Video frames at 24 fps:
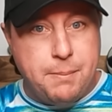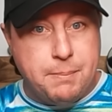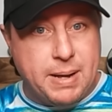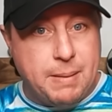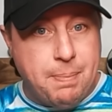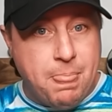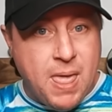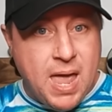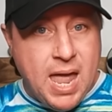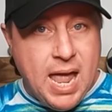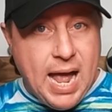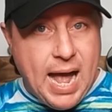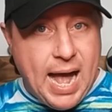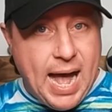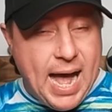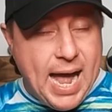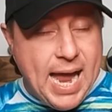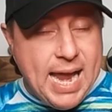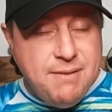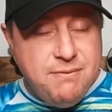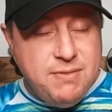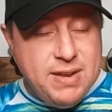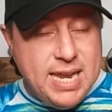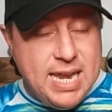but
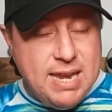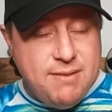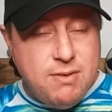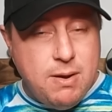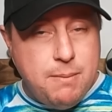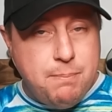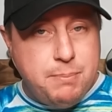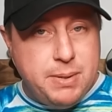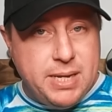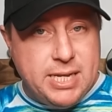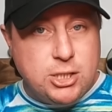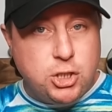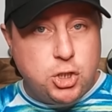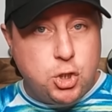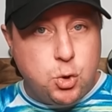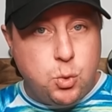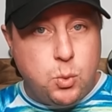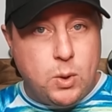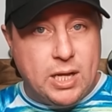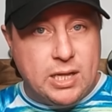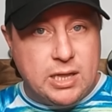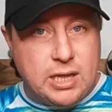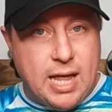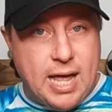I've even been to
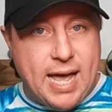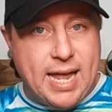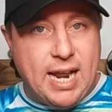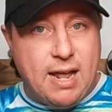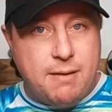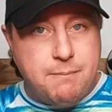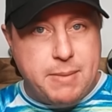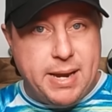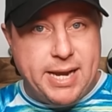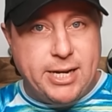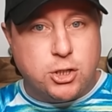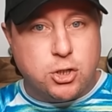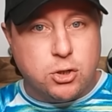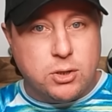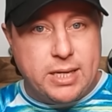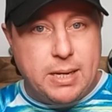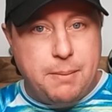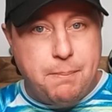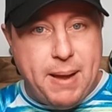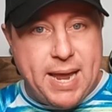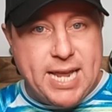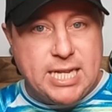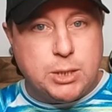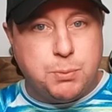a lot of Major
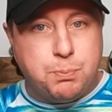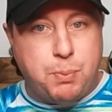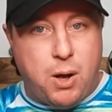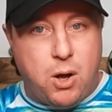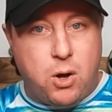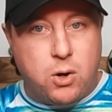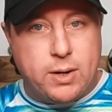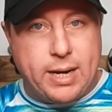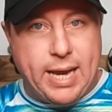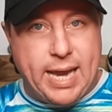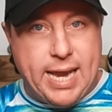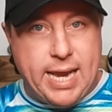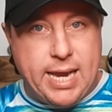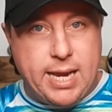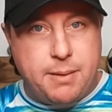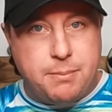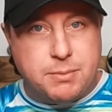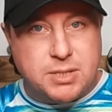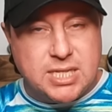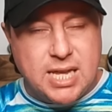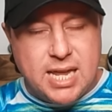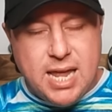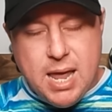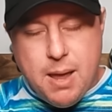League Baseball
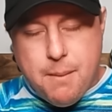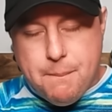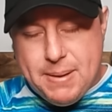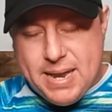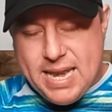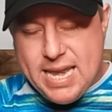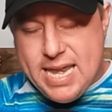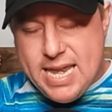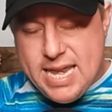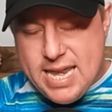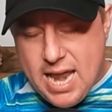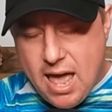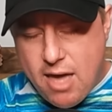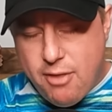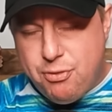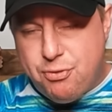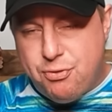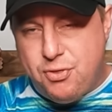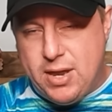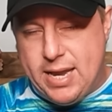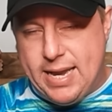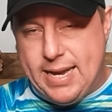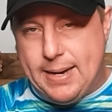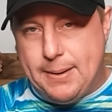games. But
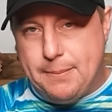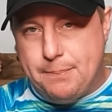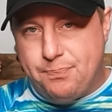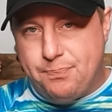nothing,